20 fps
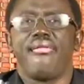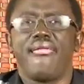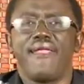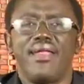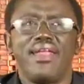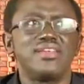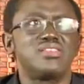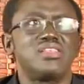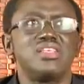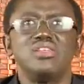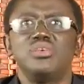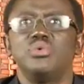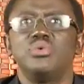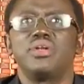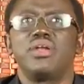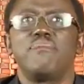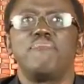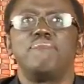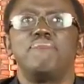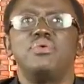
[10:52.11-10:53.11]
Let's say you want
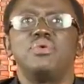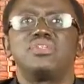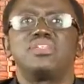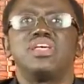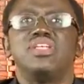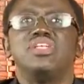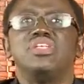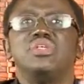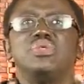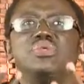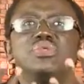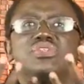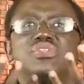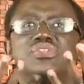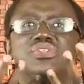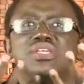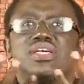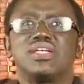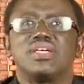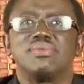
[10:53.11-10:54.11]
to put a new
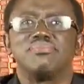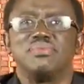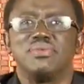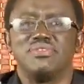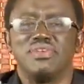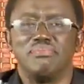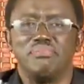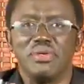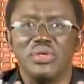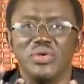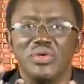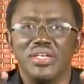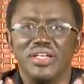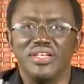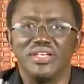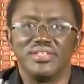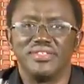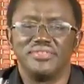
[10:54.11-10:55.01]
setup of a building,